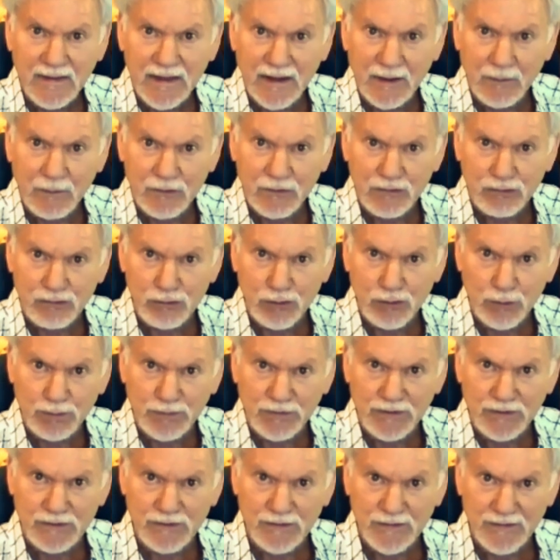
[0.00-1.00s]
that was
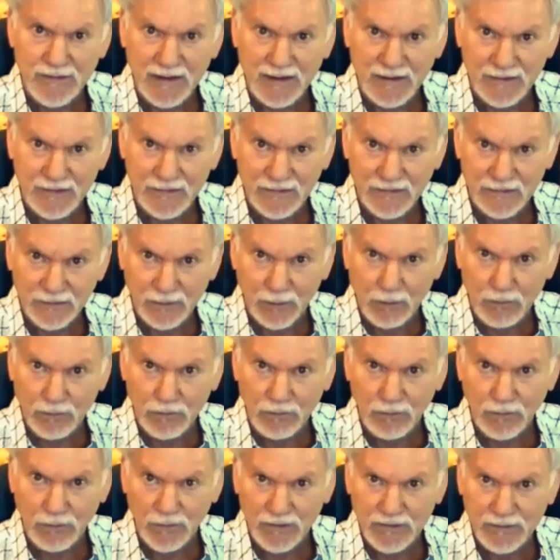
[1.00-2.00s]
grouped into that
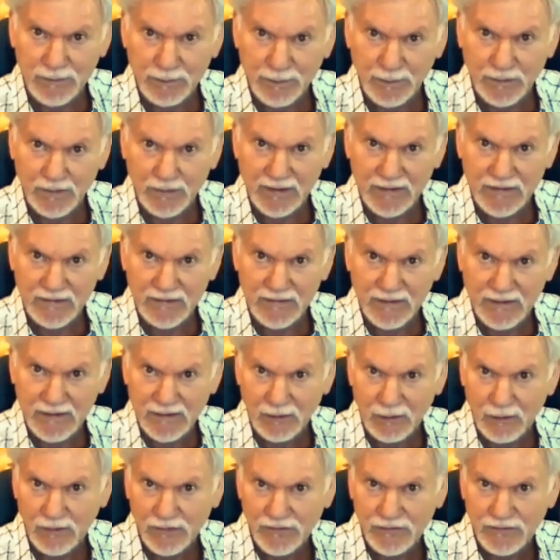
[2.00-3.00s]
overall experience
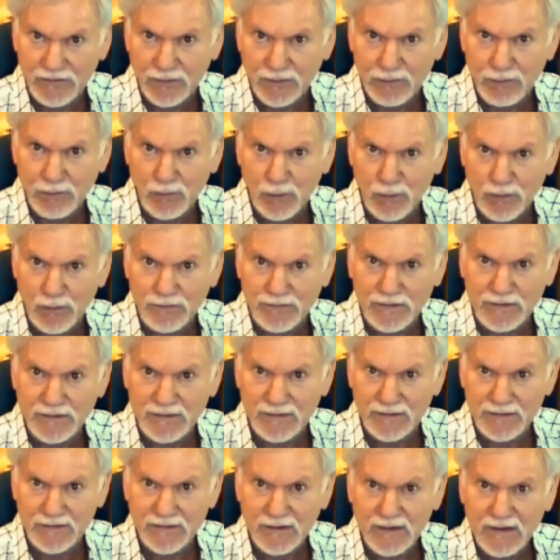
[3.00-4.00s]
that also
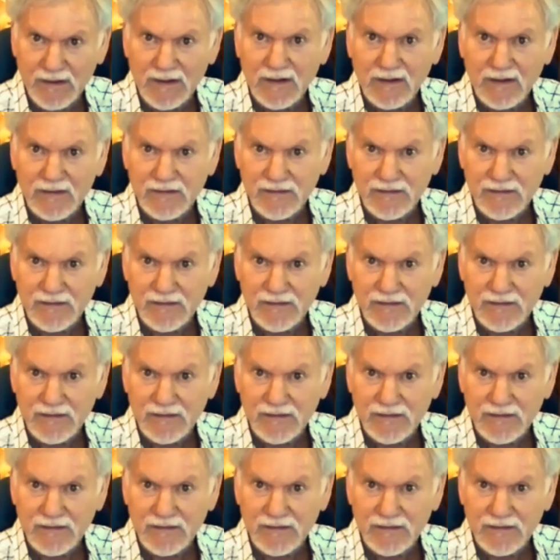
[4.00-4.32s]
morphed into